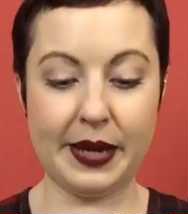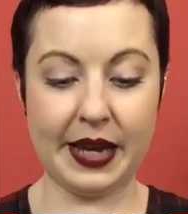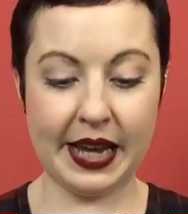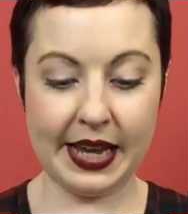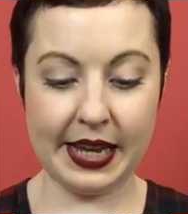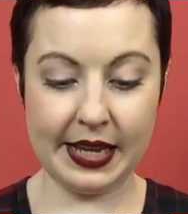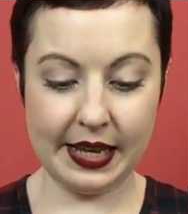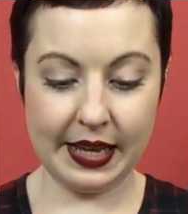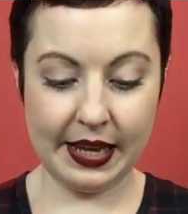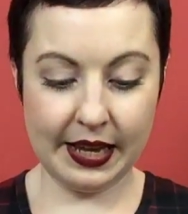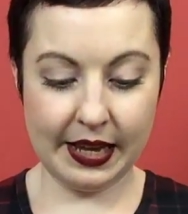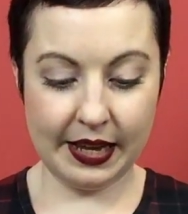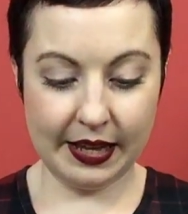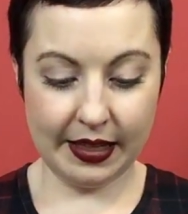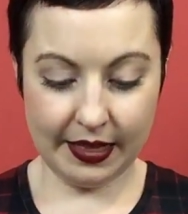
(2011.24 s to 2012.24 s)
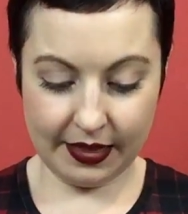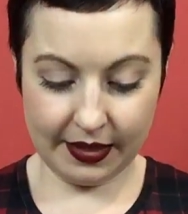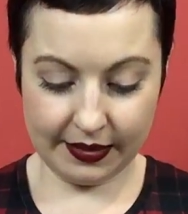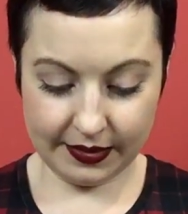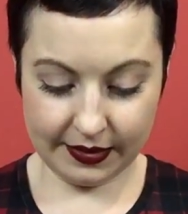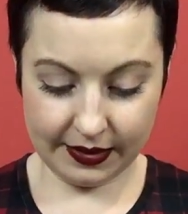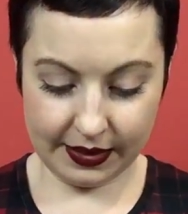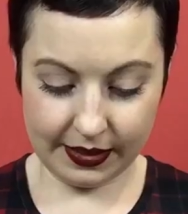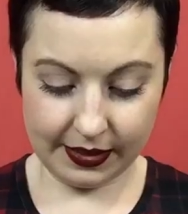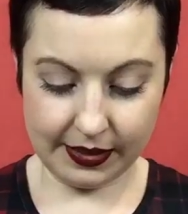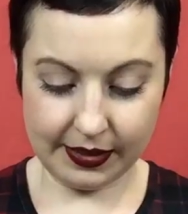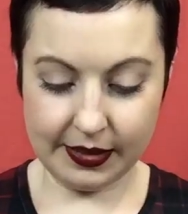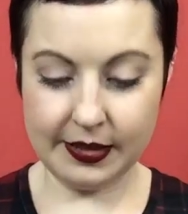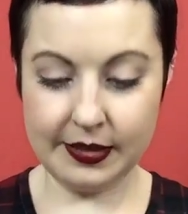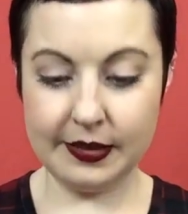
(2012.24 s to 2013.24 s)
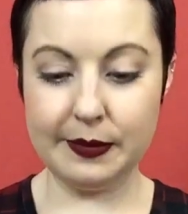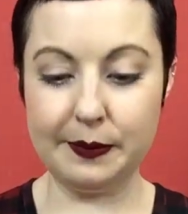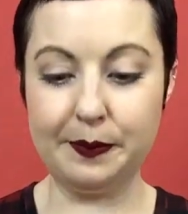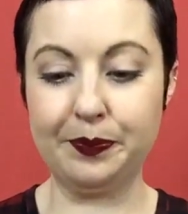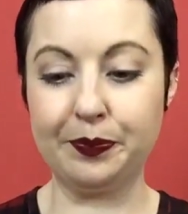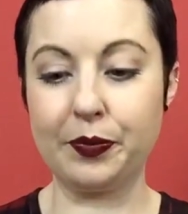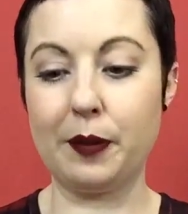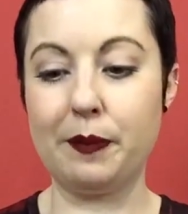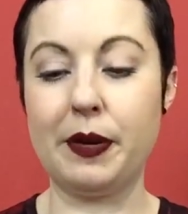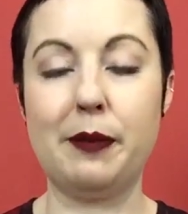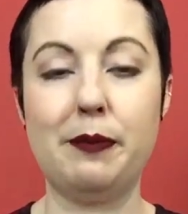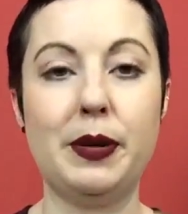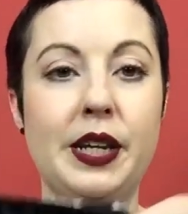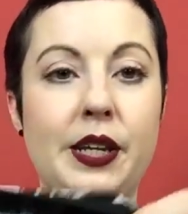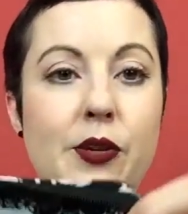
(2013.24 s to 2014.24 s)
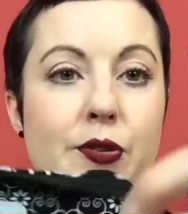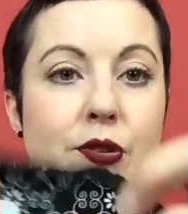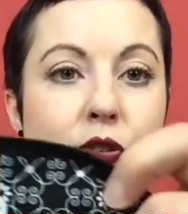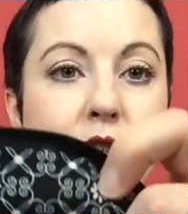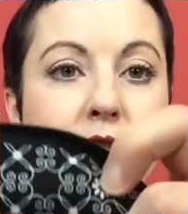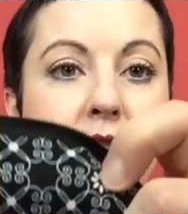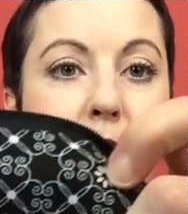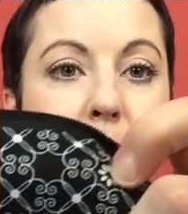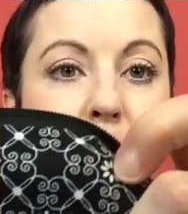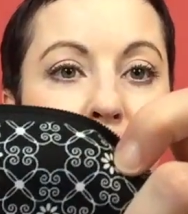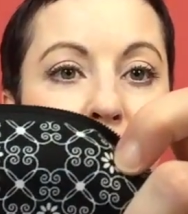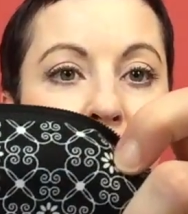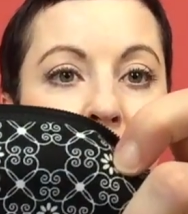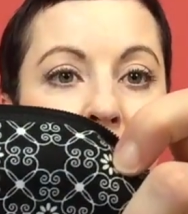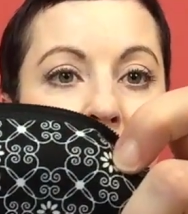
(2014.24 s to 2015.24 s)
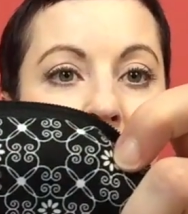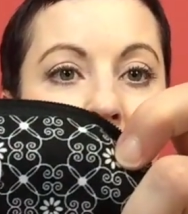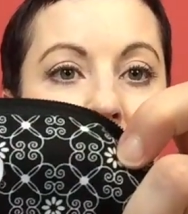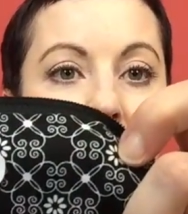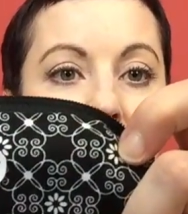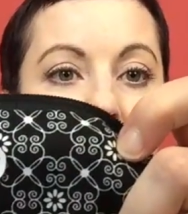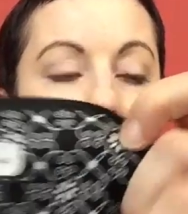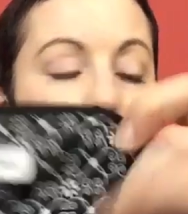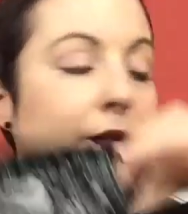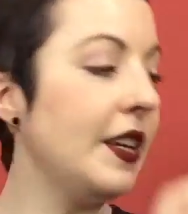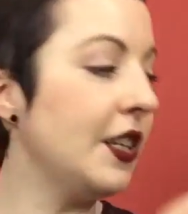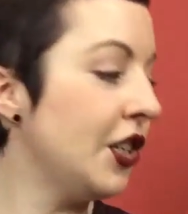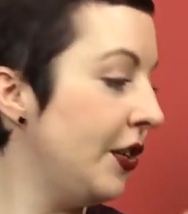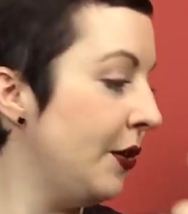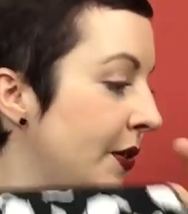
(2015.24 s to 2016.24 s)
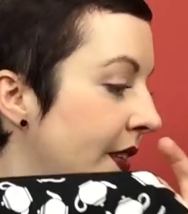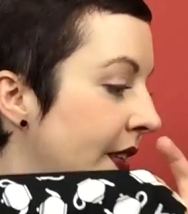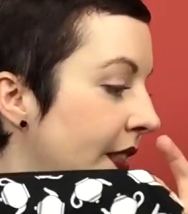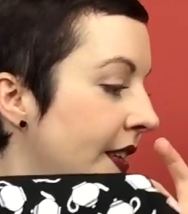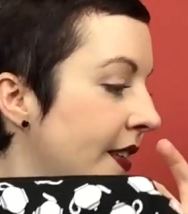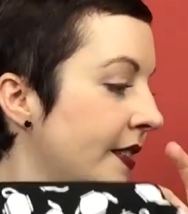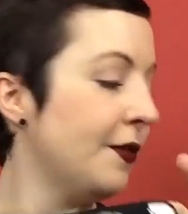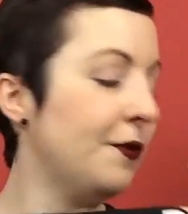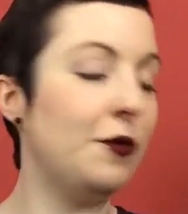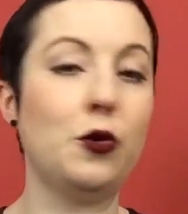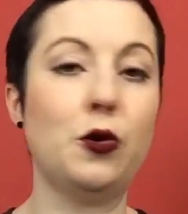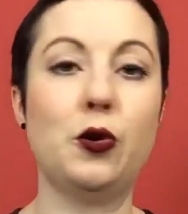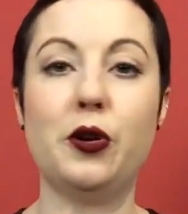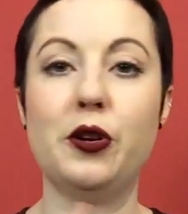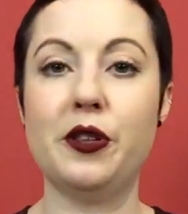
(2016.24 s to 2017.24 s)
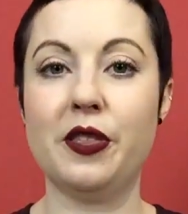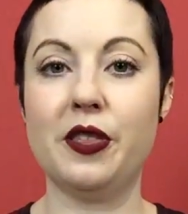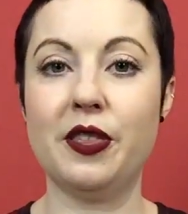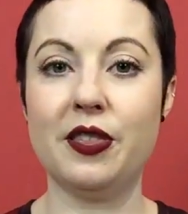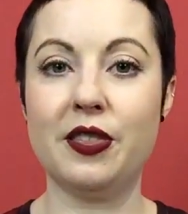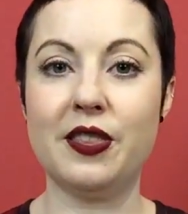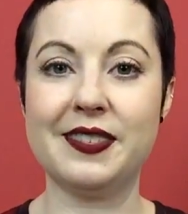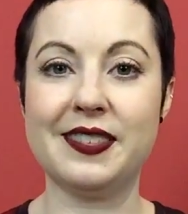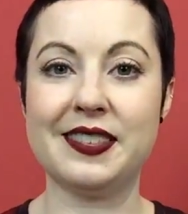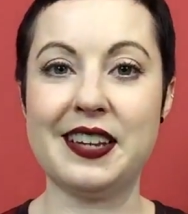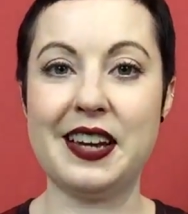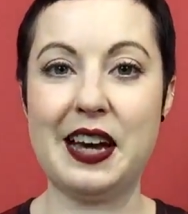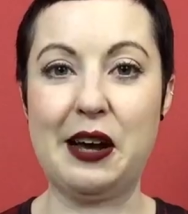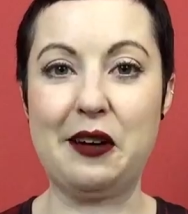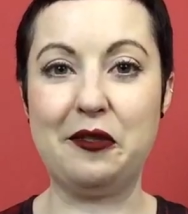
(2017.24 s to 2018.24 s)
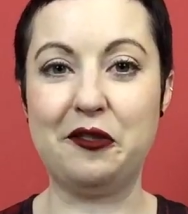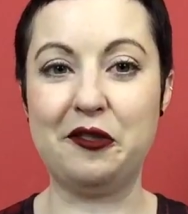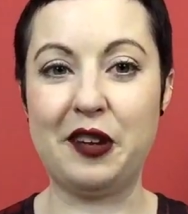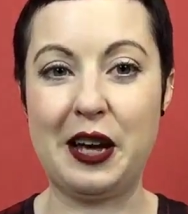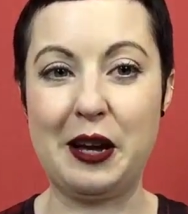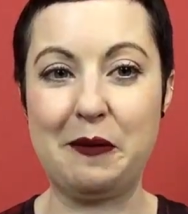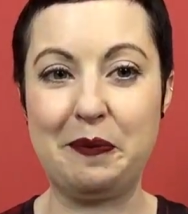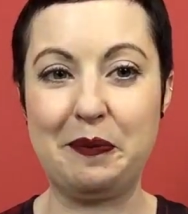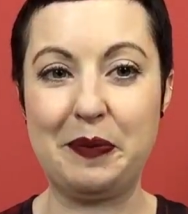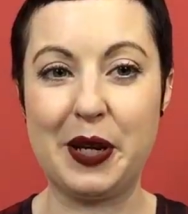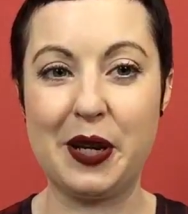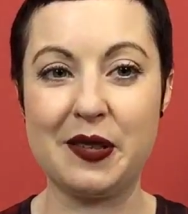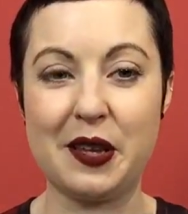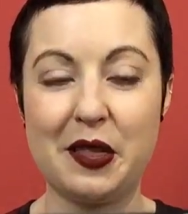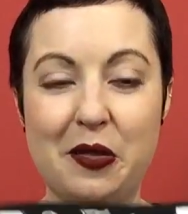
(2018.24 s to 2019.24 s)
bag. This is by Bling Your String. I was actually using this for the scarf because I